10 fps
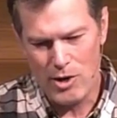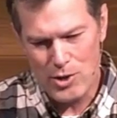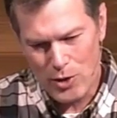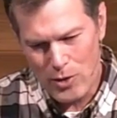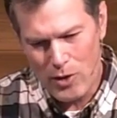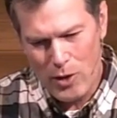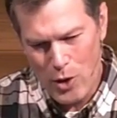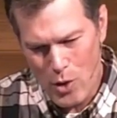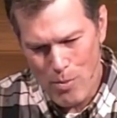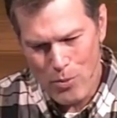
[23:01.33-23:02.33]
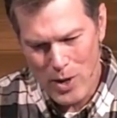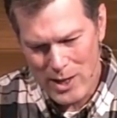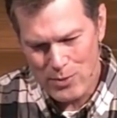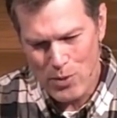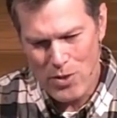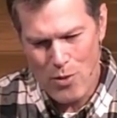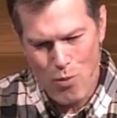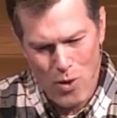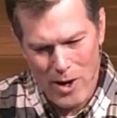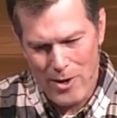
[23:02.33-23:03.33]
eternal hope rests with the
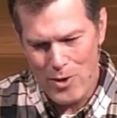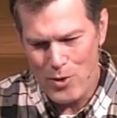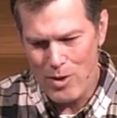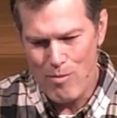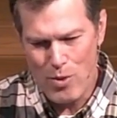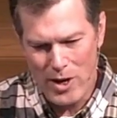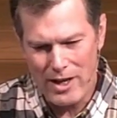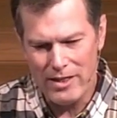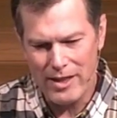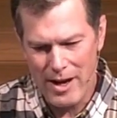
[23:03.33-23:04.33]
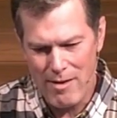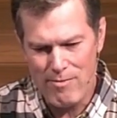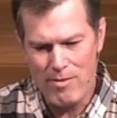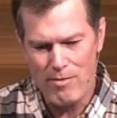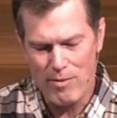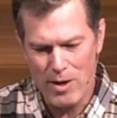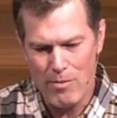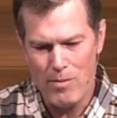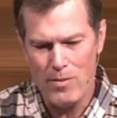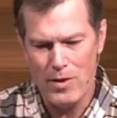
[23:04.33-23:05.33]
one who can bring life
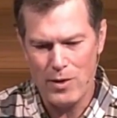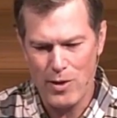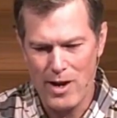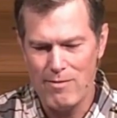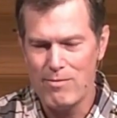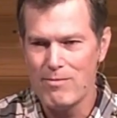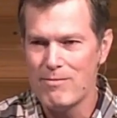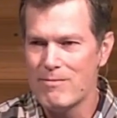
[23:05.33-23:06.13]
from the grave.